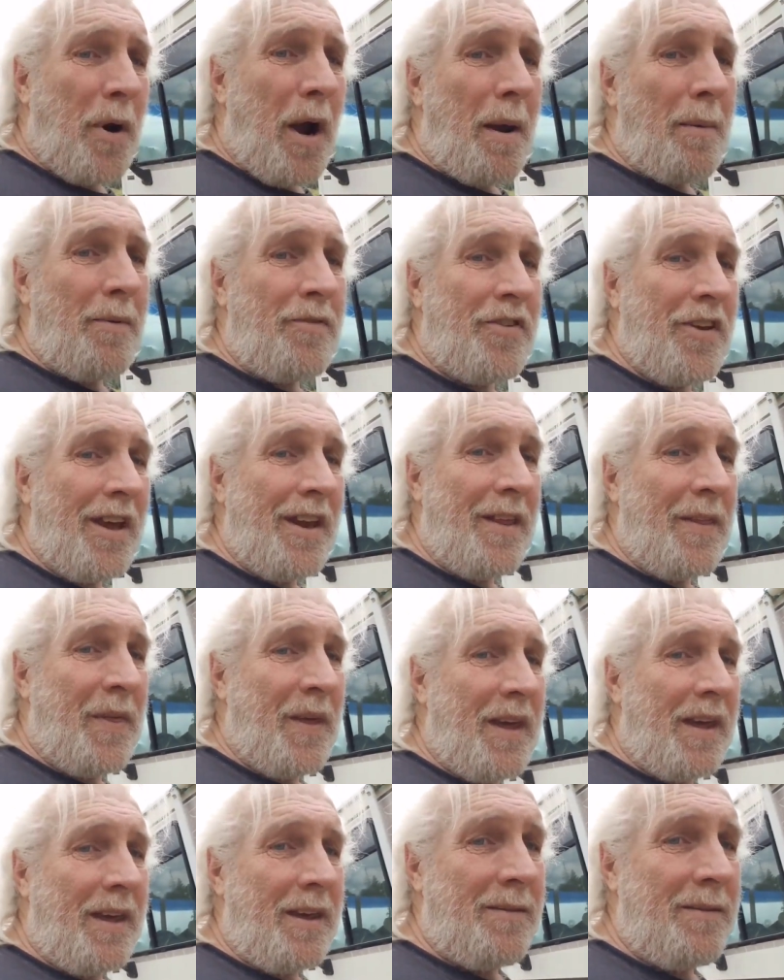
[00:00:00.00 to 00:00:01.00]
promise
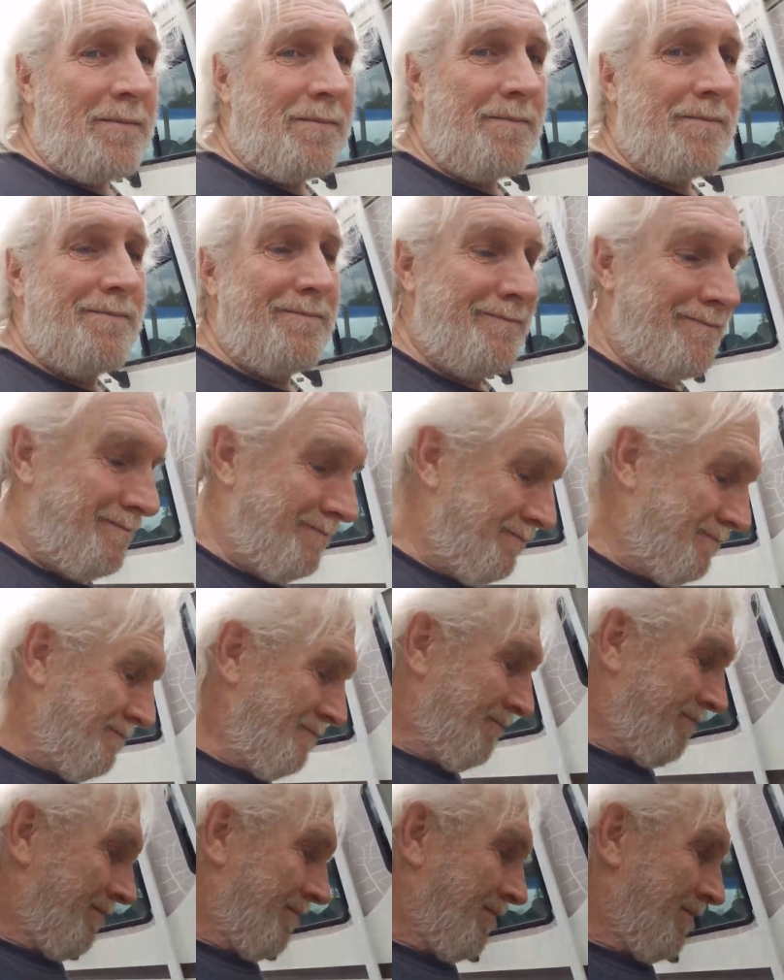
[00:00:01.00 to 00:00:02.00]
anything,
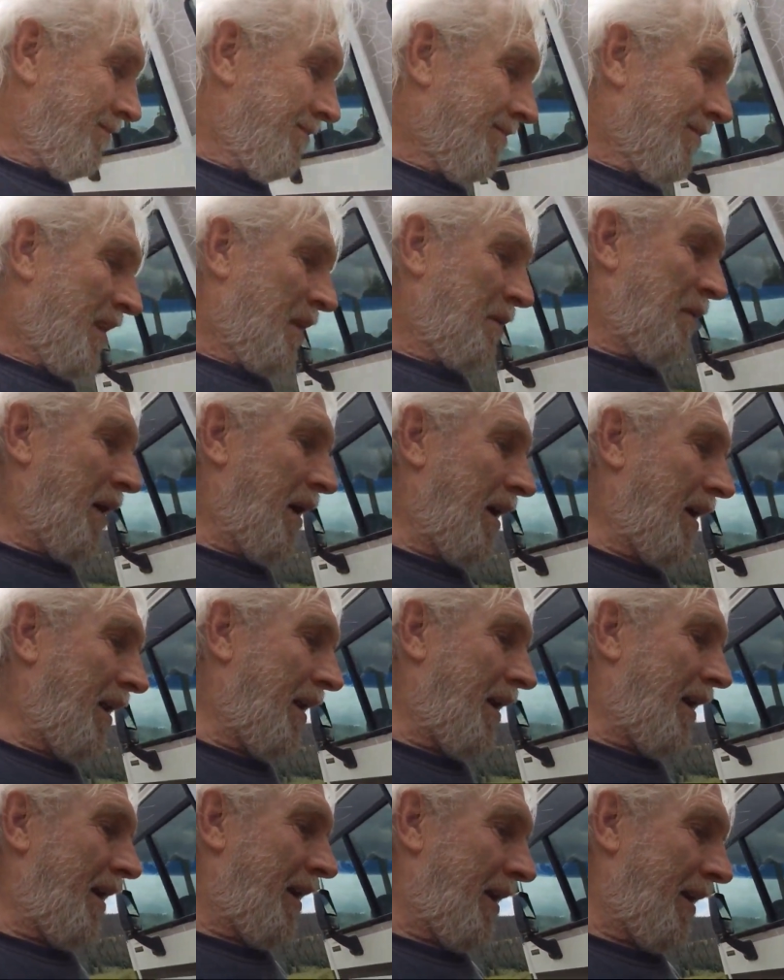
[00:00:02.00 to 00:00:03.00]
but
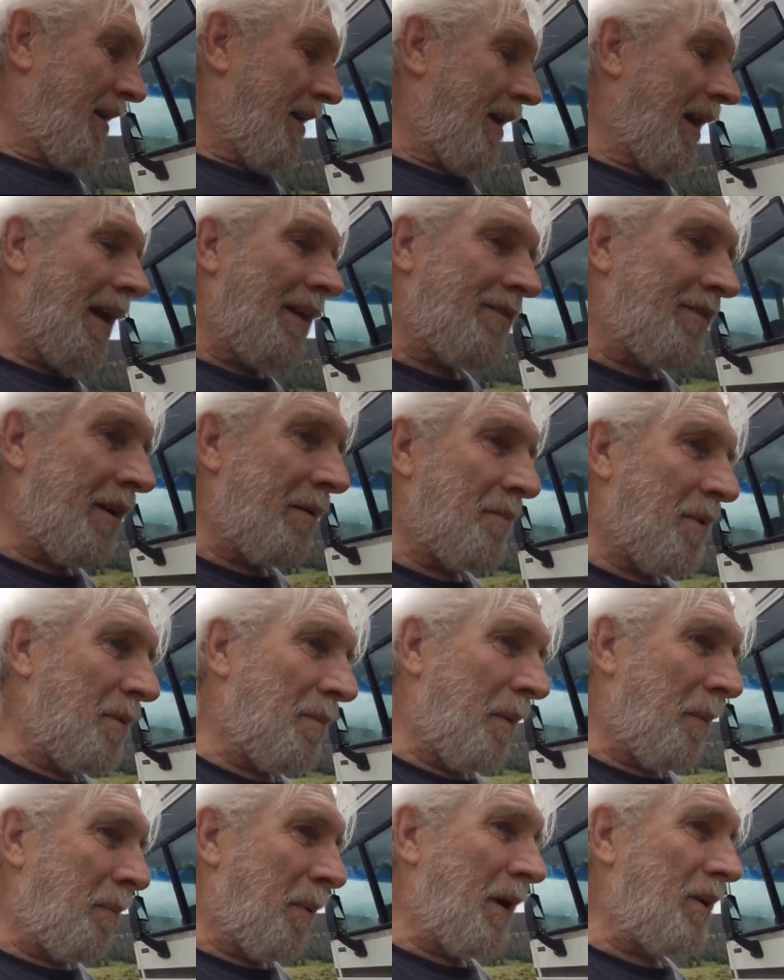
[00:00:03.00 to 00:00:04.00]
I got something in
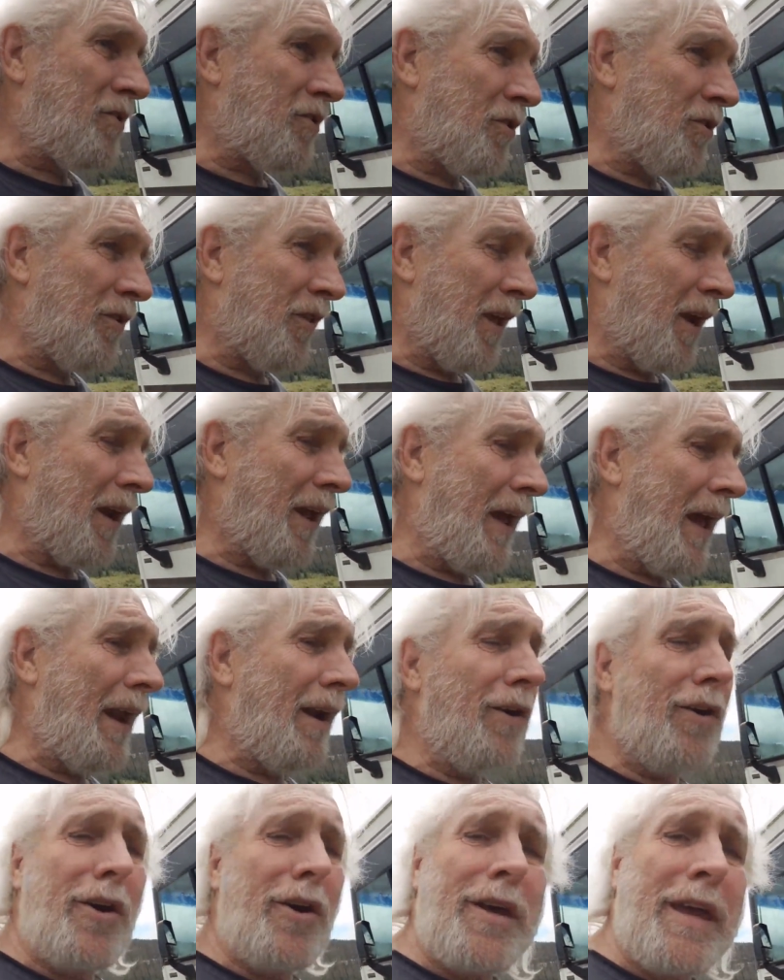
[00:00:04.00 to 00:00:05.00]
my picture that I got
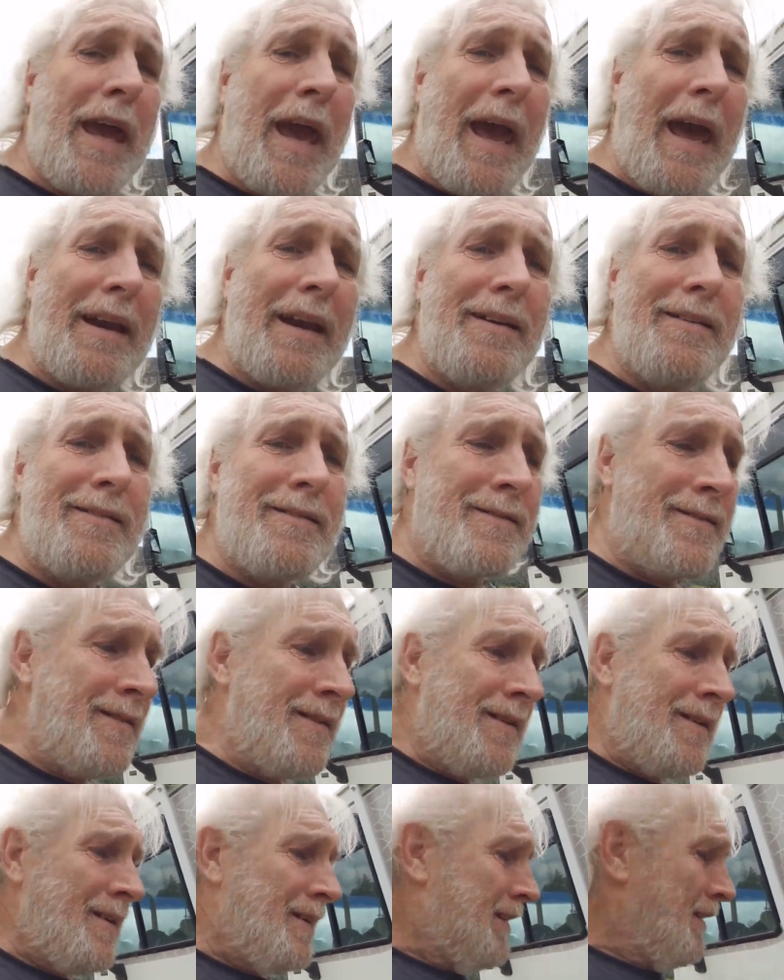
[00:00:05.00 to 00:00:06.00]
to look at,
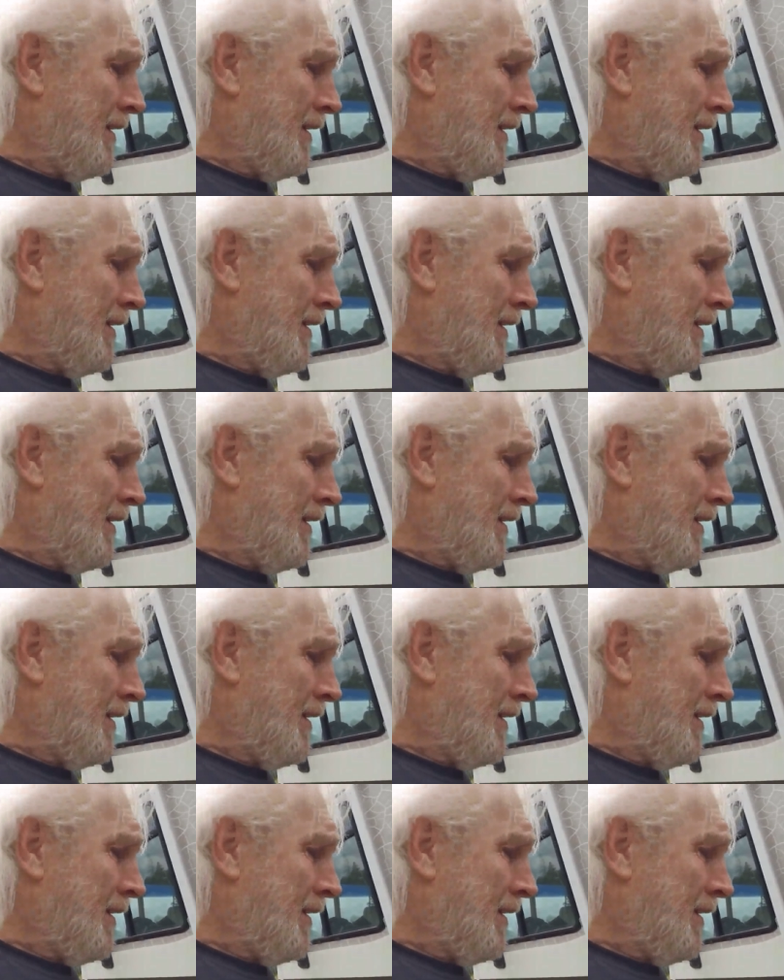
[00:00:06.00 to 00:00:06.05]
and